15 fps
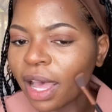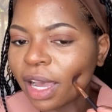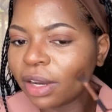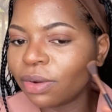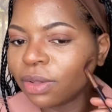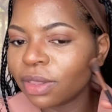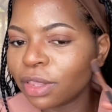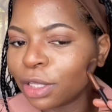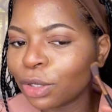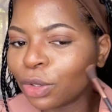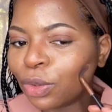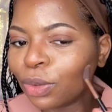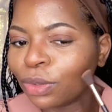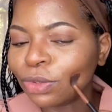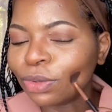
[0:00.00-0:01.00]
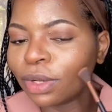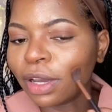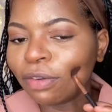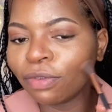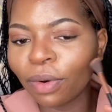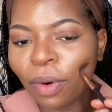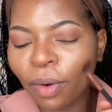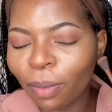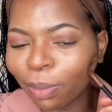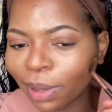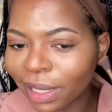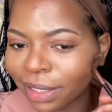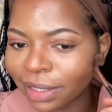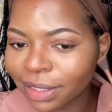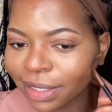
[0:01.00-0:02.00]
I don't think doors would have
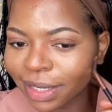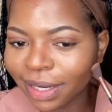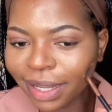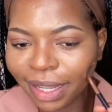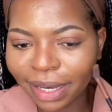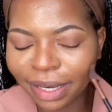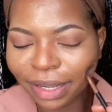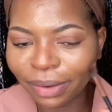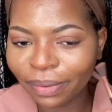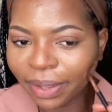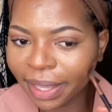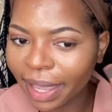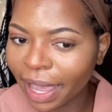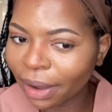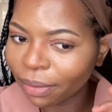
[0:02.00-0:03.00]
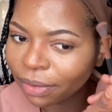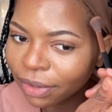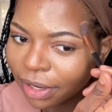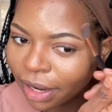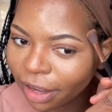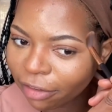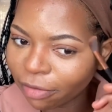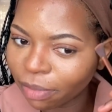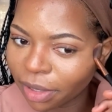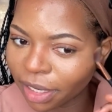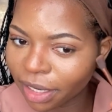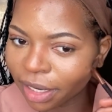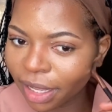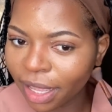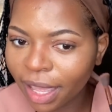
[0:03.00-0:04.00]
opened in any way. I wouldn't have
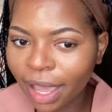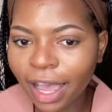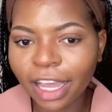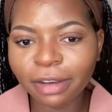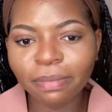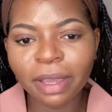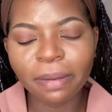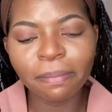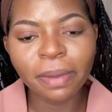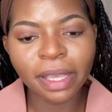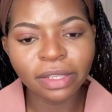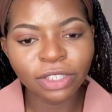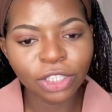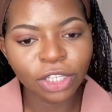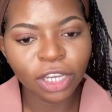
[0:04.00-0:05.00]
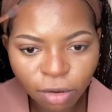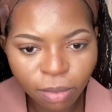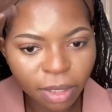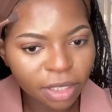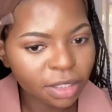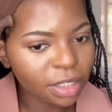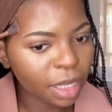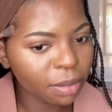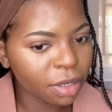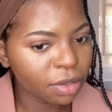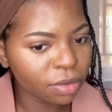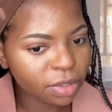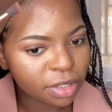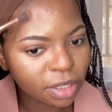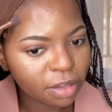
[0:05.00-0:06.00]
been at my best shape. Nobody's coming
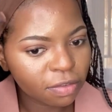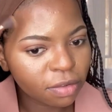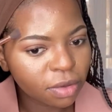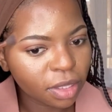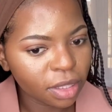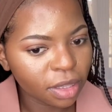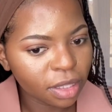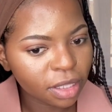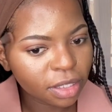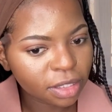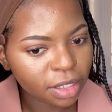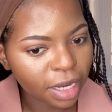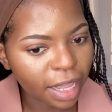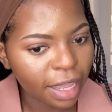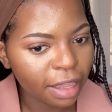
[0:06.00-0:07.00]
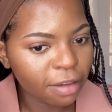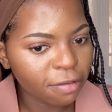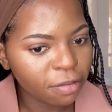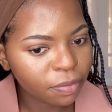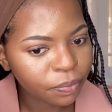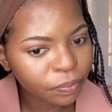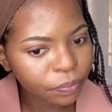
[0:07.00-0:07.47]
to save you in this life.